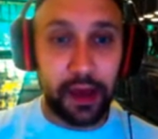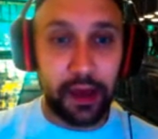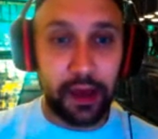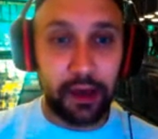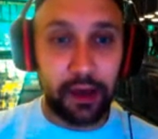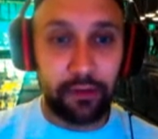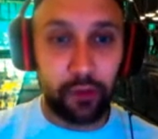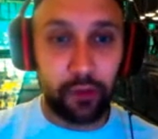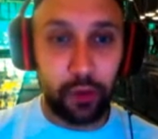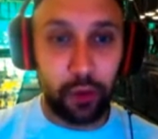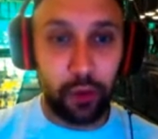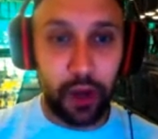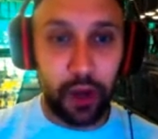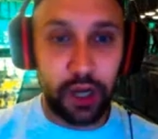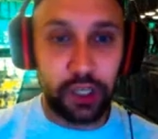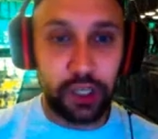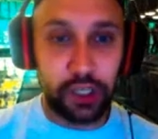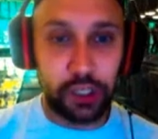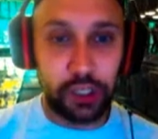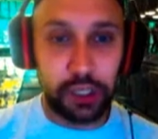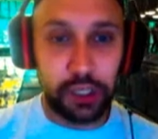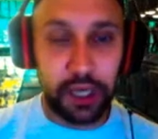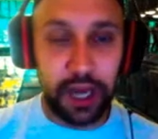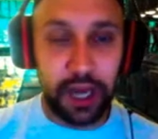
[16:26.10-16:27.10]
we wanted to
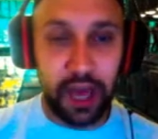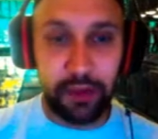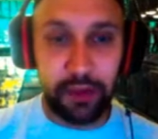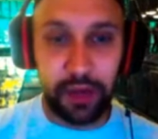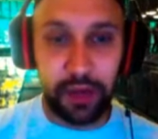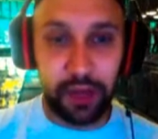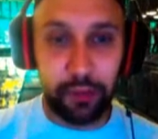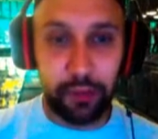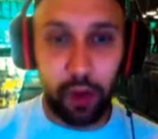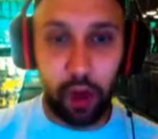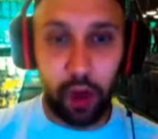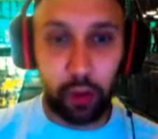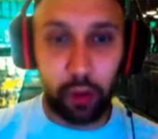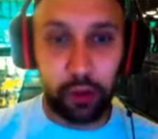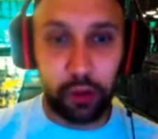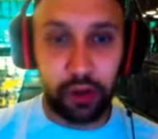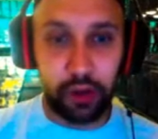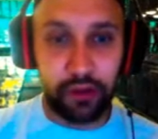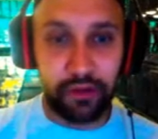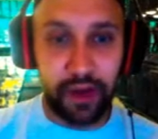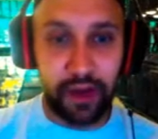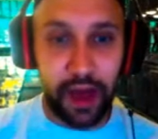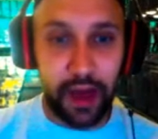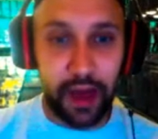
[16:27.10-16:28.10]
look at Ebony Maw real
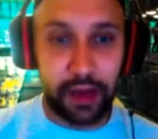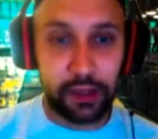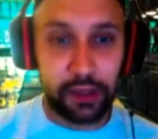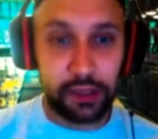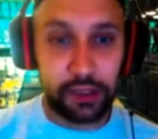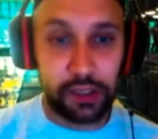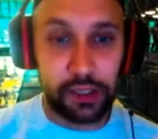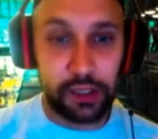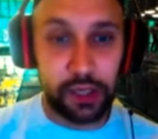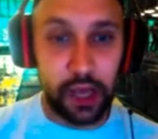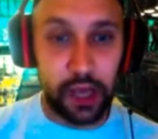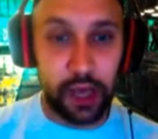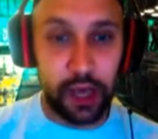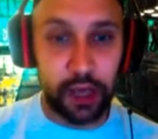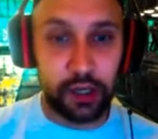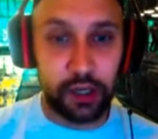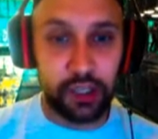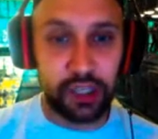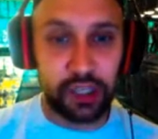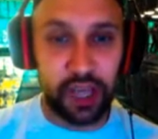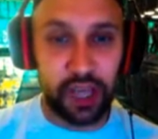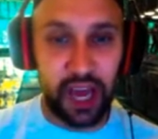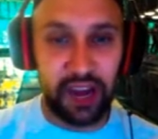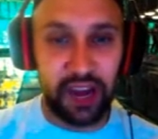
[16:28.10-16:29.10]
fast, just
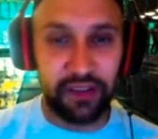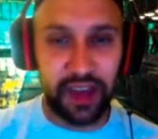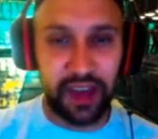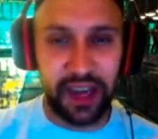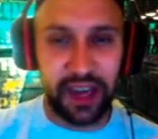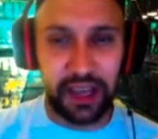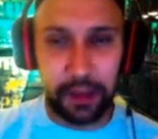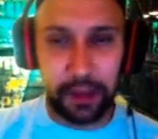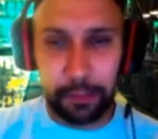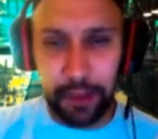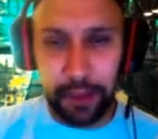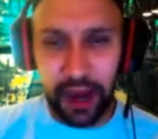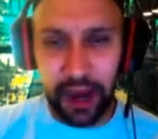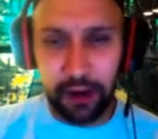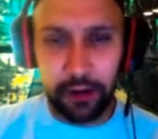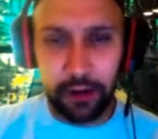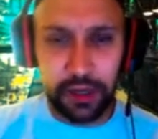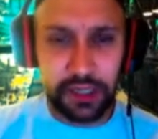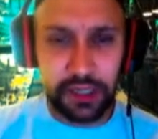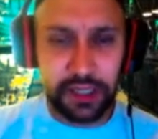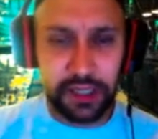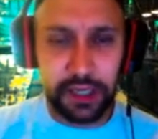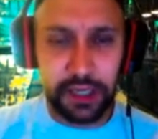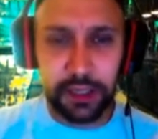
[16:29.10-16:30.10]
to kind of get a
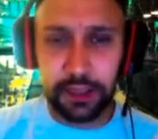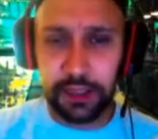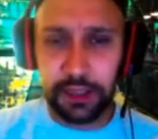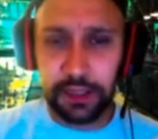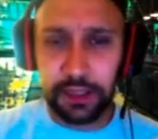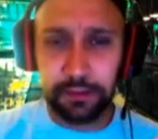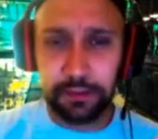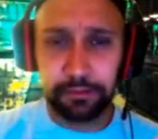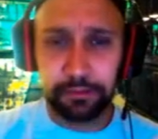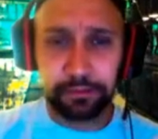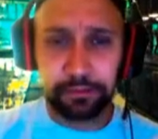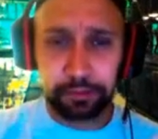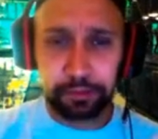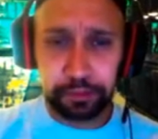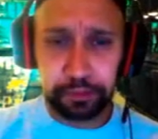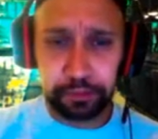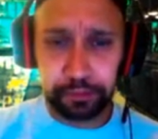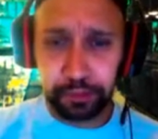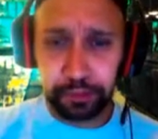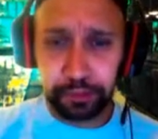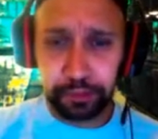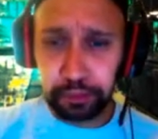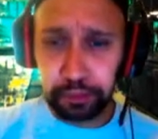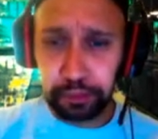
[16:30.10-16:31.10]
comparison.
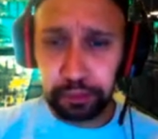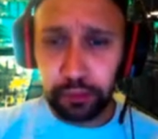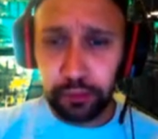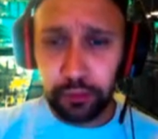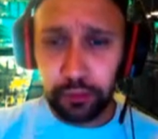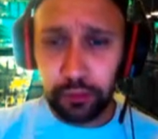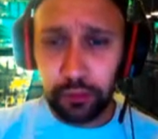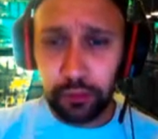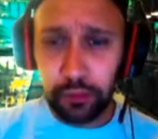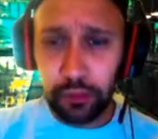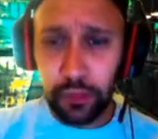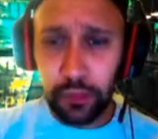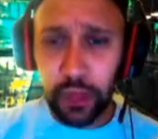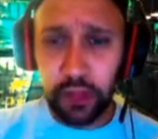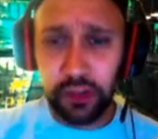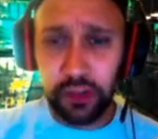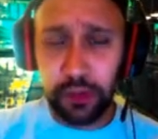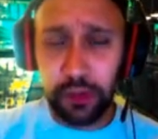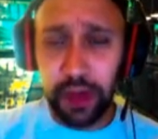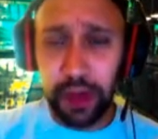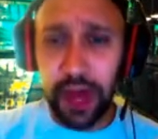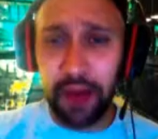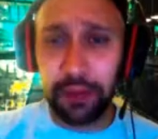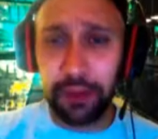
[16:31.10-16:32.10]
So
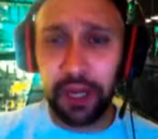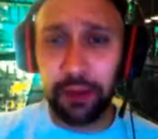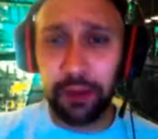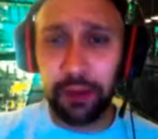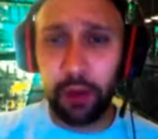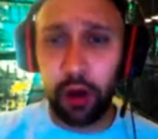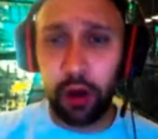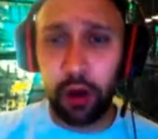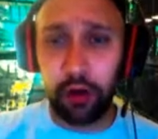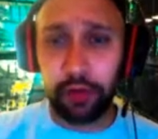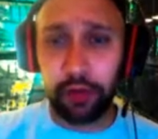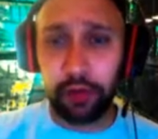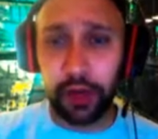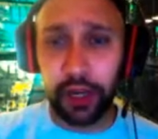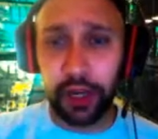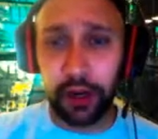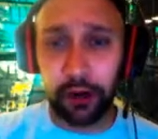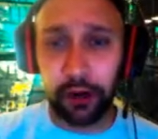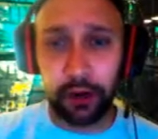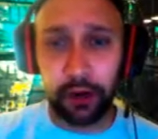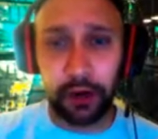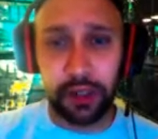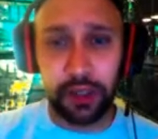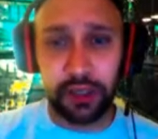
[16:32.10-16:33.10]
my Ebony Maw over
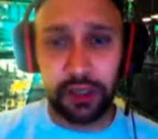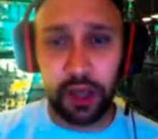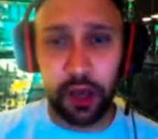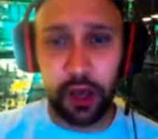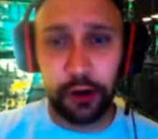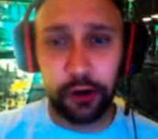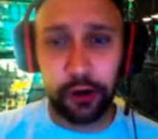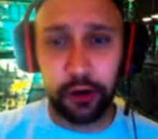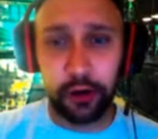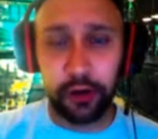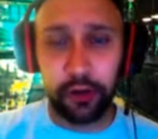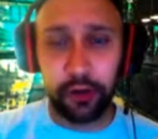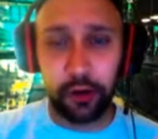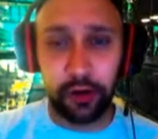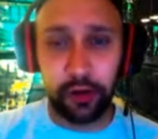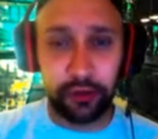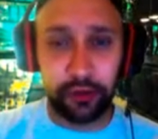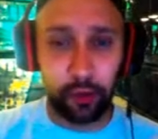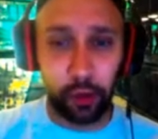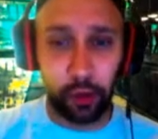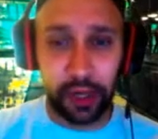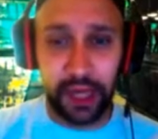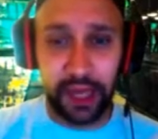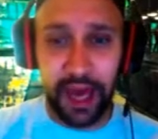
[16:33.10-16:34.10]
here is
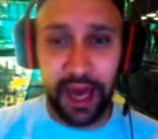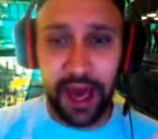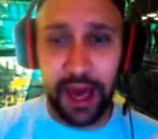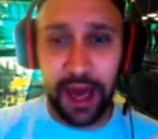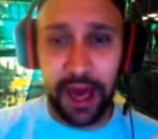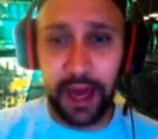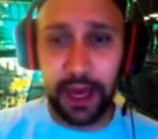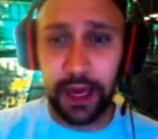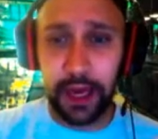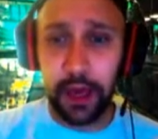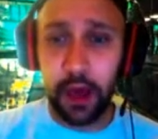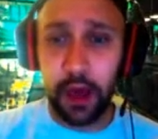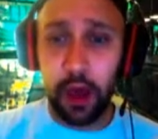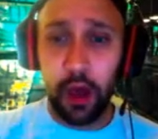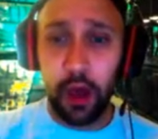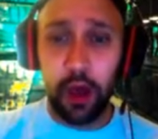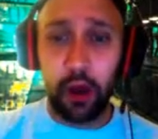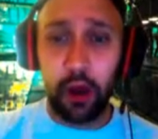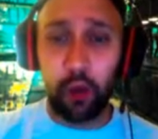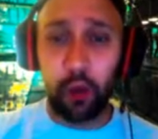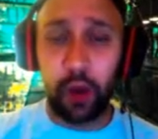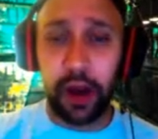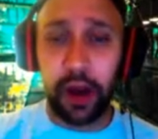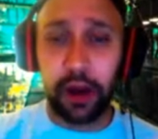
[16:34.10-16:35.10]
134k,
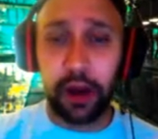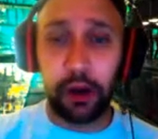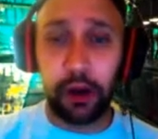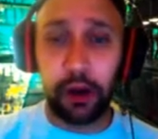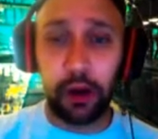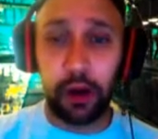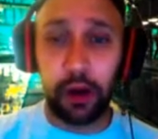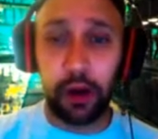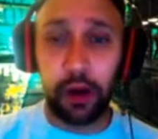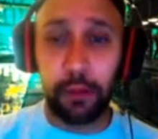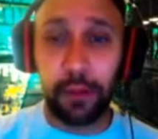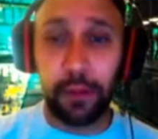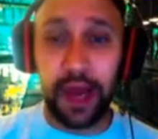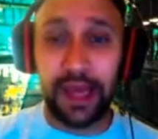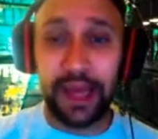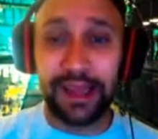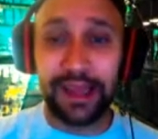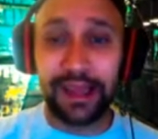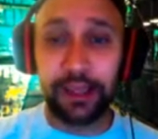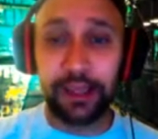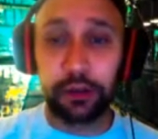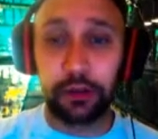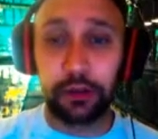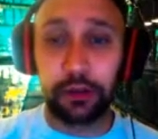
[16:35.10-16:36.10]
where my
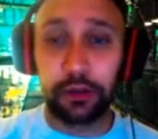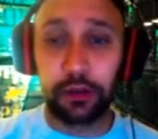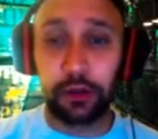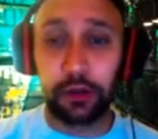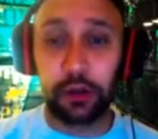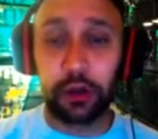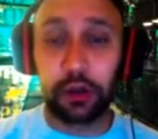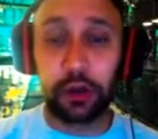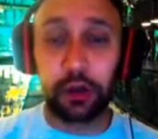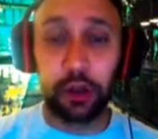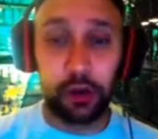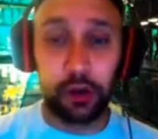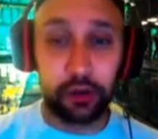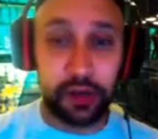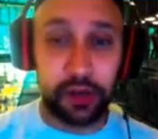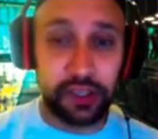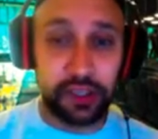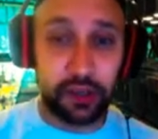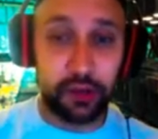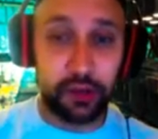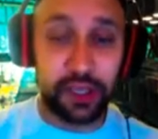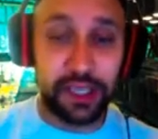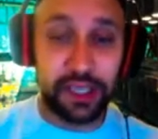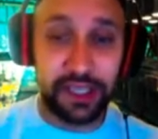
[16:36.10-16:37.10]
little Cloak is
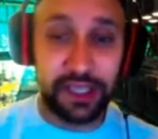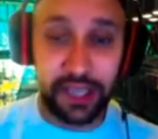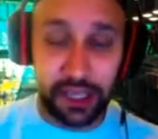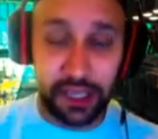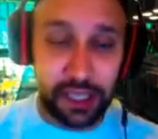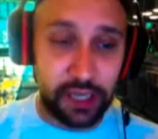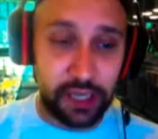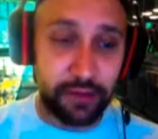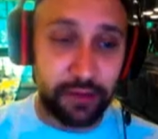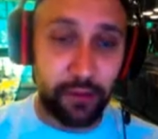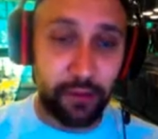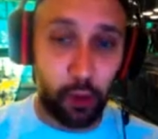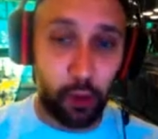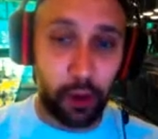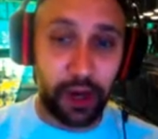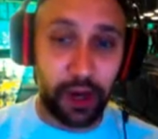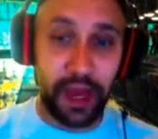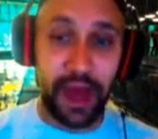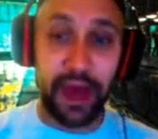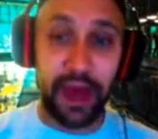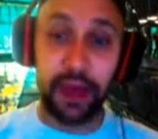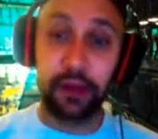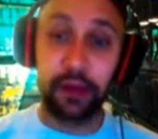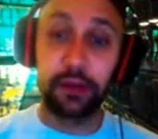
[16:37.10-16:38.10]
only
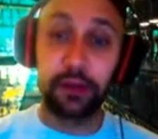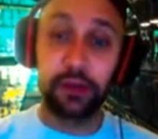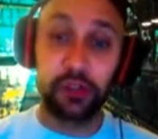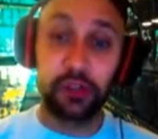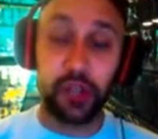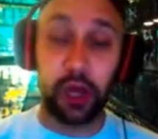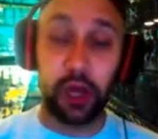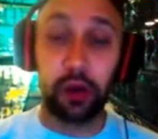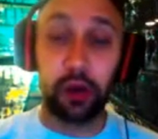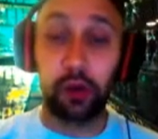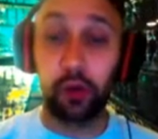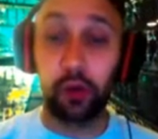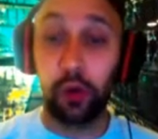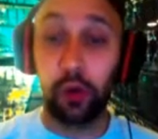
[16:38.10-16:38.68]
64k. So,